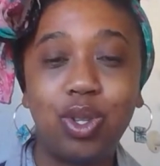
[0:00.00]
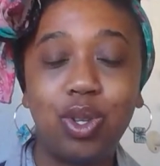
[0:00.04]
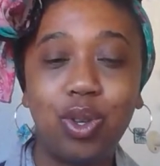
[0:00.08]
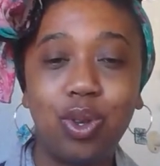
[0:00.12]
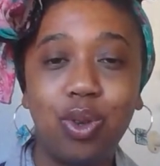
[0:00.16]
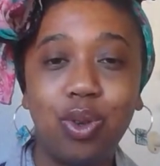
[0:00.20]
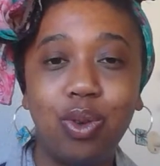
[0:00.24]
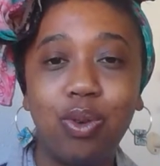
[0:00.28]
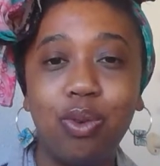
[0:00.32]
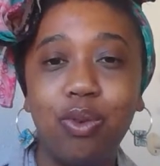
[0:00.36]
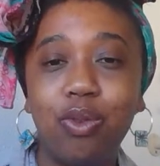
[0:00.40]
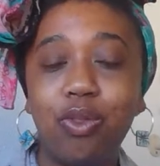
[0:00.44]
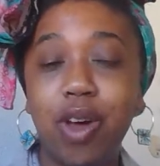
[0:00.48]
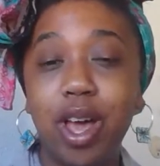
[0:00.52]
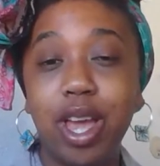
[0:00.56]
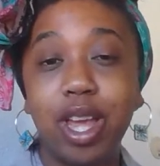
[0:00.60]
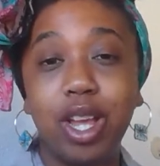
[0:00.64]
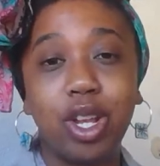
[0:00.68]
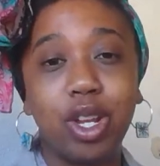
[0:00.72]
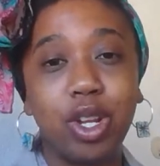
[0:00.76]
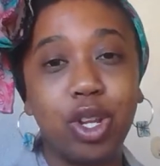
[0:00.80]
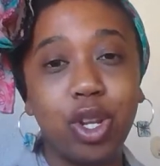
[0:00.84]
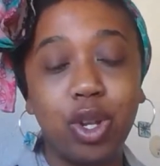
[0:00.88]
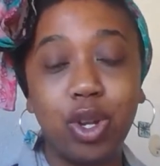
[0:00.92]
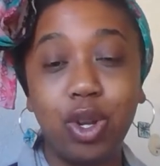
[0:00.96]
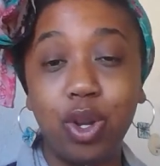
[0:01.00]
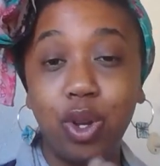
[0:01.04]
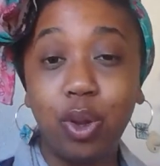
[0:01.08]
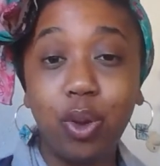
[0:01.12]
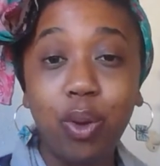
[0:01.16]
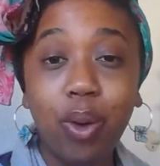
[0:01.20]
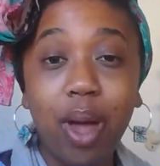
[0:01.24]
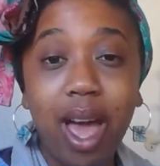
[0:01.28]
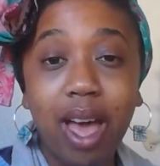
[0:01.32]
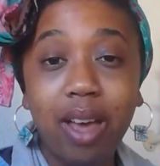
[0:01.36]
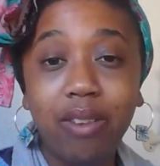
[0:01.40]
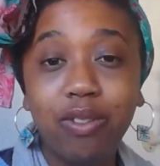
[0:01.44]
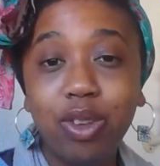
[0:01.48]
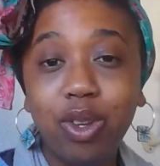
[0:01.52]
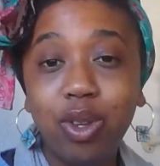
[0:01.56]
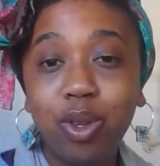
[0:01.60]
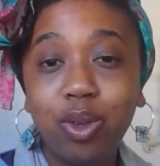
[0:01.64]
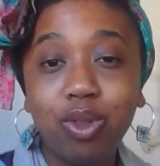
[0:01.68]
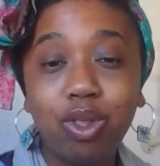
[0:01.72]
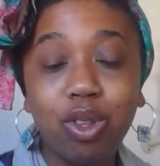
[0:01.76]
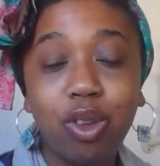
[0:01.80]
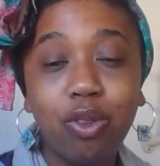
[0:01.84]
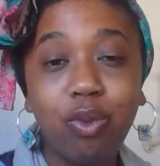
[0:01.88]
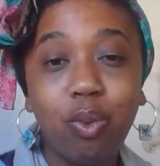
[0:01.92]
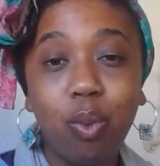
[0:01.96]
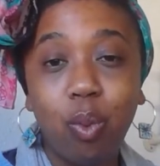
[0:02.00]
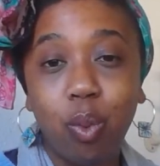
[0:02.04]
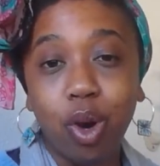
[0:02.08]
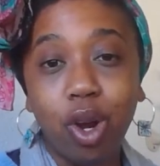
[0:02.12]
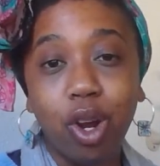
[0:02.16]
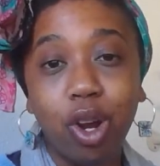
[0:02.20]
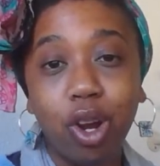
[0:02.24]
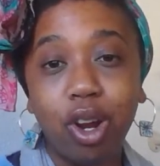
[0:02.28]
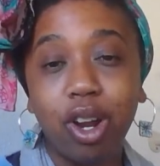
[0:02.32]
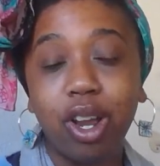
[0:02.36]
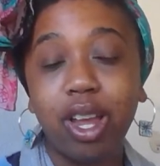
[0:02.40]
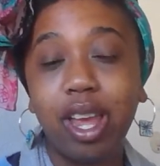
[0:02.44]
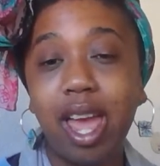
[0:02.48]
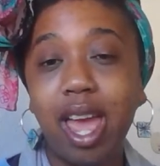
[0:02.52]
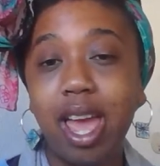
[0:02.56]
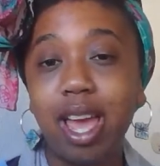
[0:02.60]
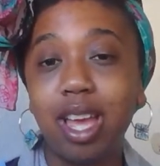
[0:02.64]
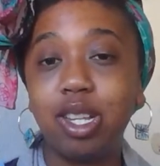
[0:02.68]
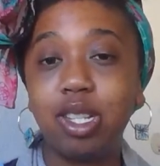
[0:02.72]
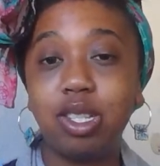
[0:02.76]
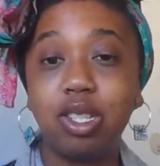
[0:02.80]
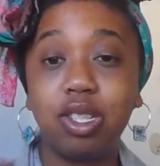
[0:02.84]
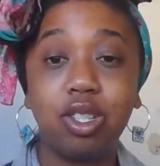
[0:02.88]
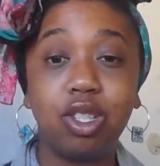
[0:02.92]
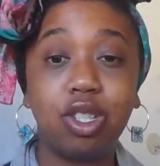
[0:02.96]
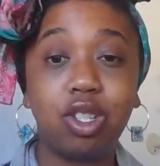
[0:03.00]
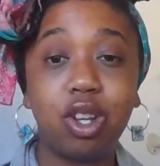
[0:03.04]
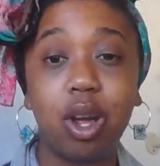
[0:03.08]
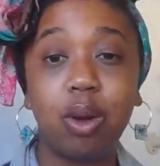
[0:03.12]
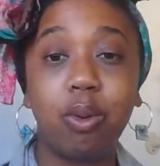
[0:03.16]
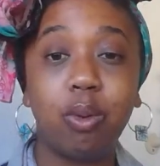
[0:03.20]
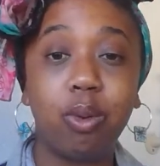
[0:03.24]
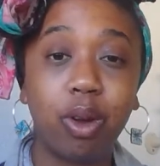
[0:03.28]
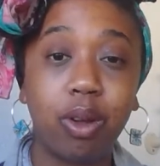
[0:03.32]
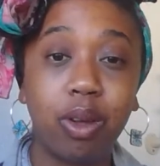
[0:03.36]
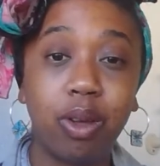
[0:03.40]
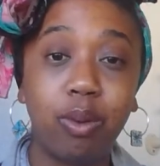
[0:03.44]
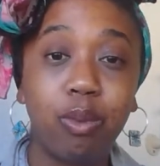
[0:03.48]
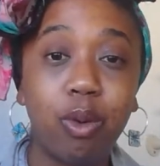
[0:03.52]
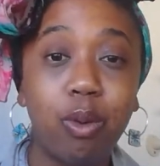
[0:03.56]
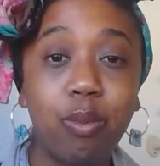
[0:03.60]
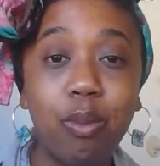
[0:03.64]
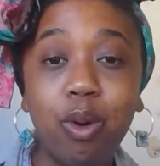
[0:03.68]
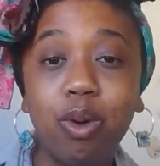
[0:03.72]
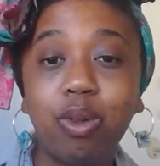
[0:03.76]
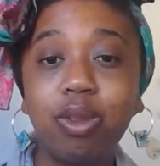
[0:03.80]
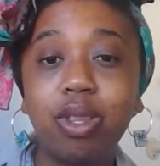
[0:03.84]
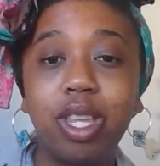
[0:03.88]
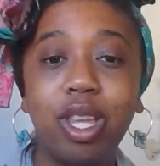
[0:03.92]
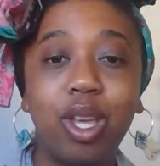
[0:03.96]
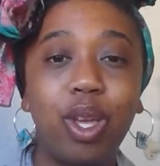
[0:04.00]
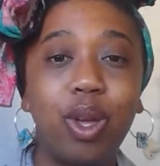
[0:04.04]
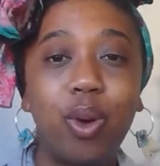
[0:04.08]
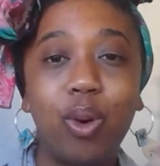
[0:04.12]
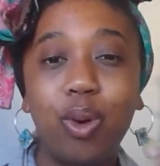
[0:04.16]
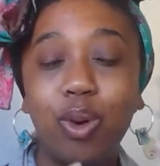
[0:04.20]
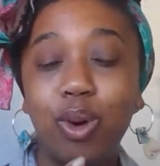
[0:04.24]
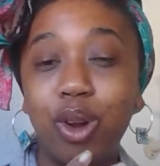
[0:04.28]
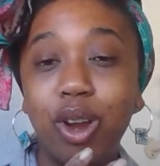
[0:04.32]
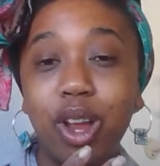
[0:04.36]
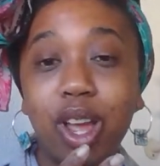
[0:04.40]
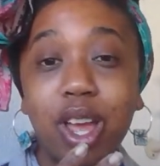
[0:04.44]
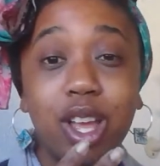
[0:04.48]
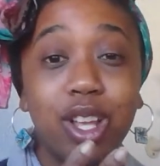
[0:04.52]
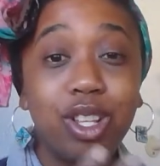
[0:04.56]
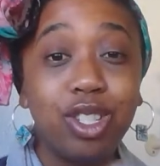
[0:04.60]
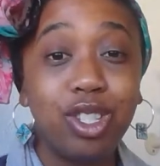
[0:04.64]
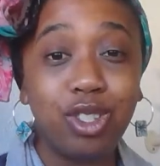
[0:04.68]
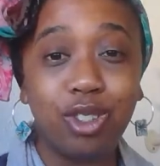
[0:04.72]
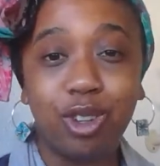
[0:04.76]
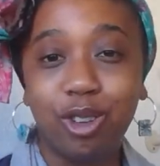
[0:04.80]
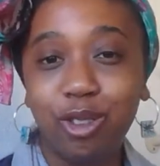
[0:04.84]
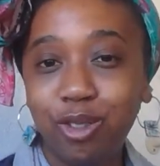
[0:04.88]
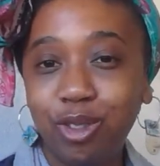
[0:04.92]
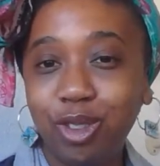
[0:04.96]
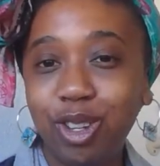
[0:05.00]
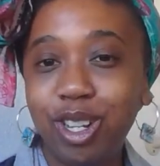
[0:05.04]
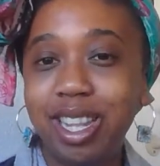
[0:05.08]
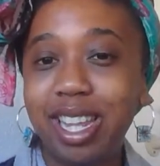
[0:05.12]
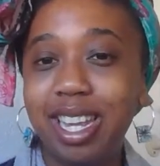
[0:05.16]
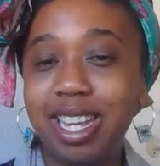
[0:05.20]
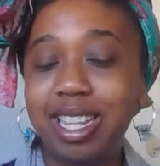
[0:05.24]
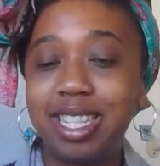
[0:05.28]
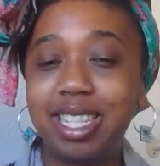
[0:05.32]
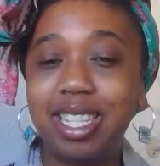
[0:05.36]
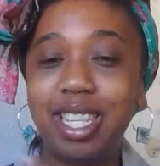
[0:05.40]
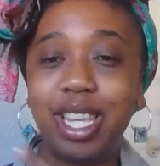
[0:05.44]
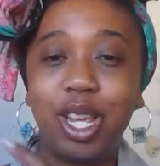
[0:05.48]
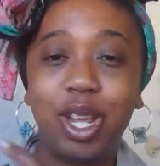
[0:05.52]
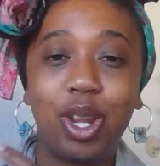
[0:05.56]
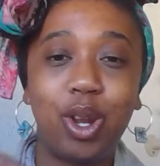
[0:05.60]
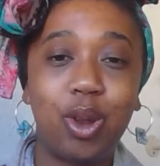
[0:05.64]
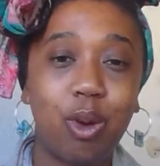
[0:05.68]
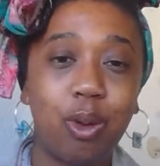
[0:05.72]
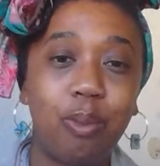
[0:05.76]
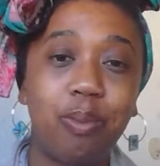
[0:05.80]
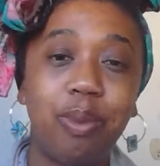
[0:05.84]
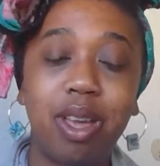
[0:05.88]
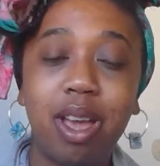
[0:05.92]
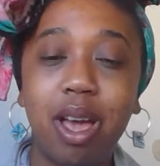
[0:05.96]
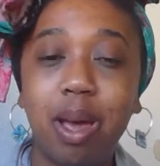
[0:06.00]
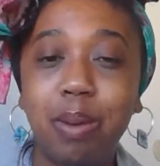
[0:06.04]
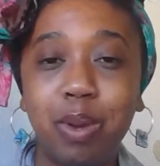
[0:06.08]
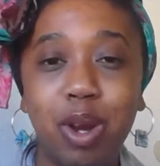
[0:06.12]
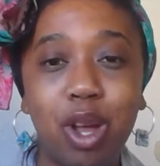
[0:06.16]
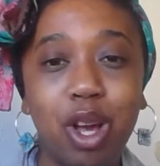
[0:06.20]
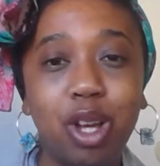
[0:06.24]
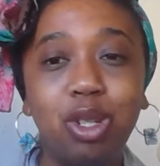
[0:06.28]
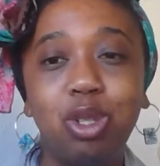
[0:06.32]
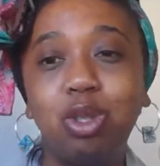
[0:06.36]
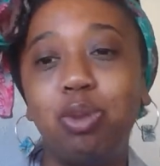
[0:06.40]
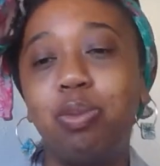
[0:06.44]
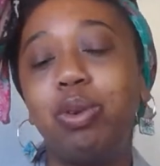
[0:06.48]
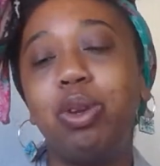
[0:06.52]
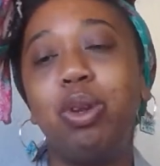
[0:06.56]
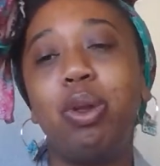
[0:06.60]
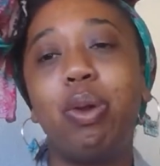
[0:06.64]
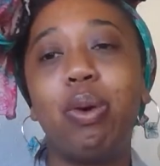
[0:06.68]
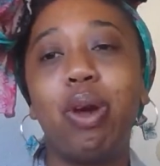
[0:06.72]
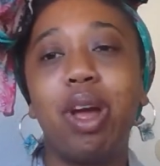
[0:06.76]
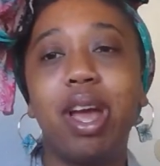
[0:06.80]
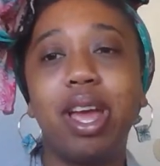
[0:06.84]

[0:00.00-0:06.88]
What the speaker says: to find new avenues of work and to start working remotely or start freelancing or become an entrepreneur.